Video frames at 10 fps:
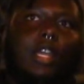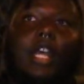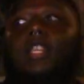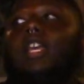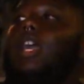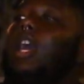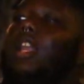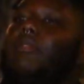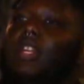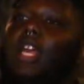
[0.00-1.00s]
I thank
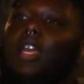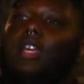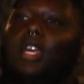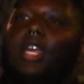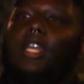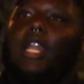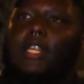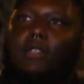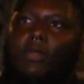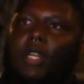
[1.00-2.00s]
God every day, and
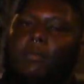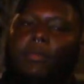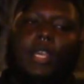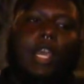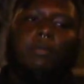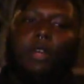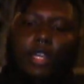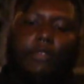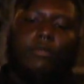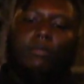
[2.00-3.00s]
that's when I became an
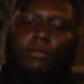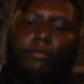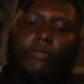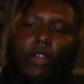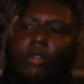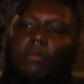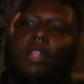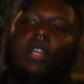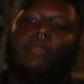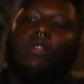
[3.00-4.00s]
even firm
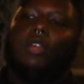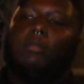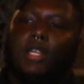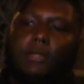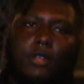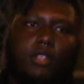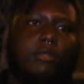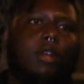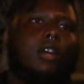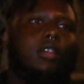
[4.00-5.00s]
believer in my
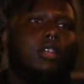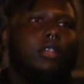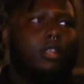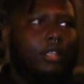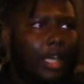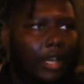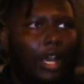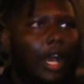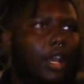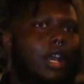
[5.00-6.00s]
spirituality that
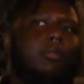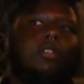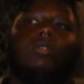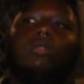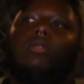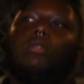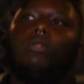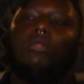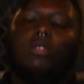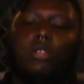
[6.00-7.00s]
God got me through.
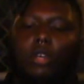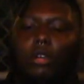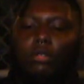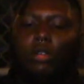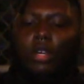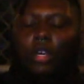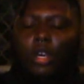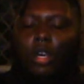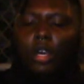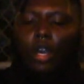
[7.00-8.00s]
So.
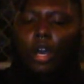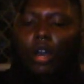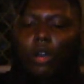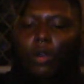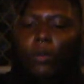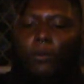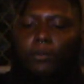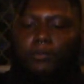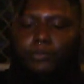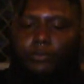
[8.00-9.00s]

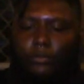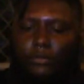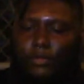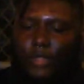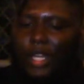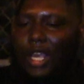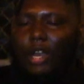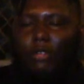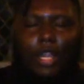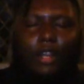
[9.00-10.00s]

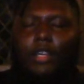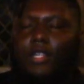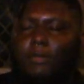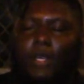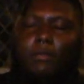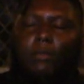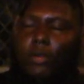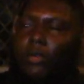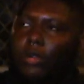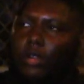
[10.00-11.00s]
I'll kind of explain
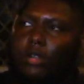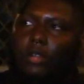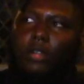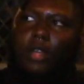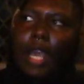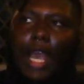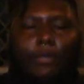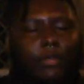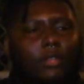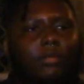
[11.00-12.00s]
more
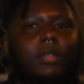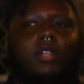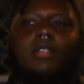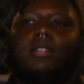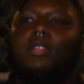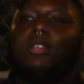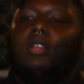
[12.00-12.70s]
after the piece